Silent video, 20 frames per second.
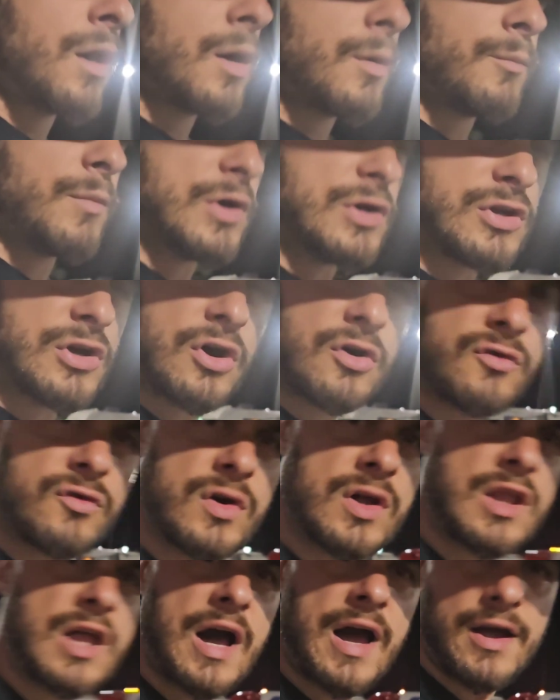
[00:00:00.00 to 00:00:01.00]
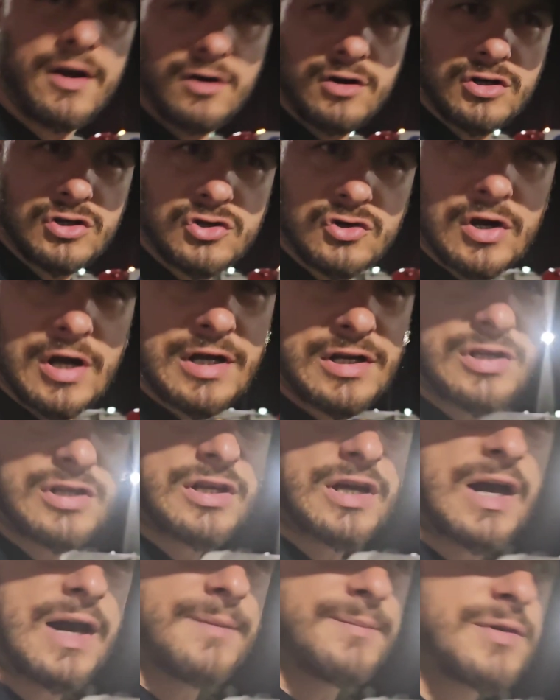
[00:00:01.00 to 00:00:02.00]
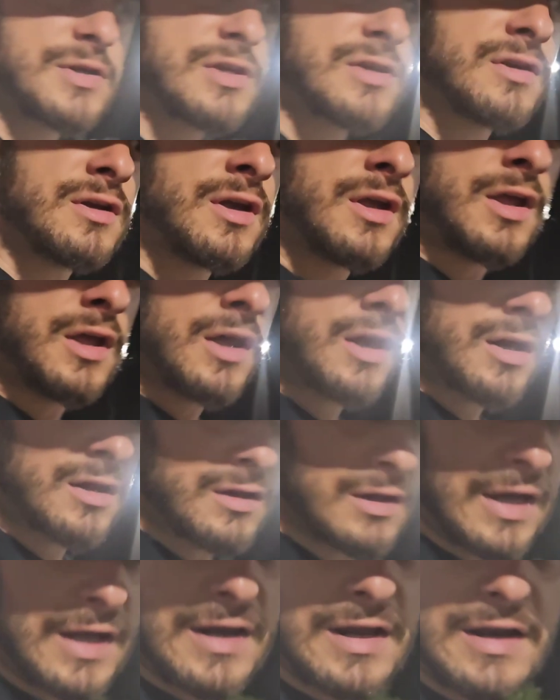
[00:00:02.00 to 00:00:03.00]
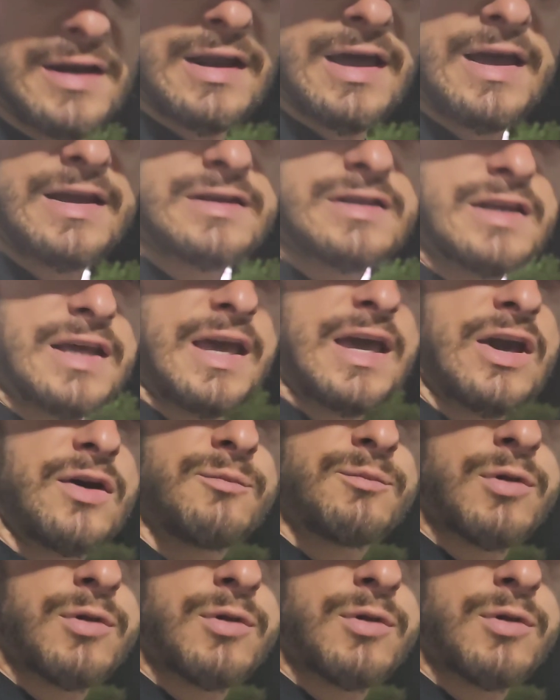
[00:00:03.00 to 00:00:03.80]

But don't rely on truck stops late at night to have